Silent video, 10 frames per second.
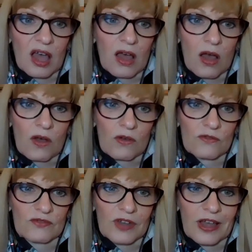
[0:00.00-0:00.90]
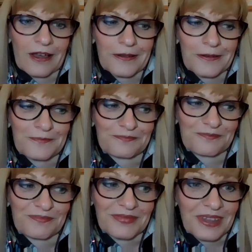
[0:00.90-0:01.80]
of
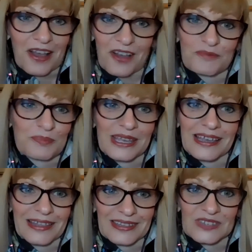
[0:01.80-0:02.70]
being in this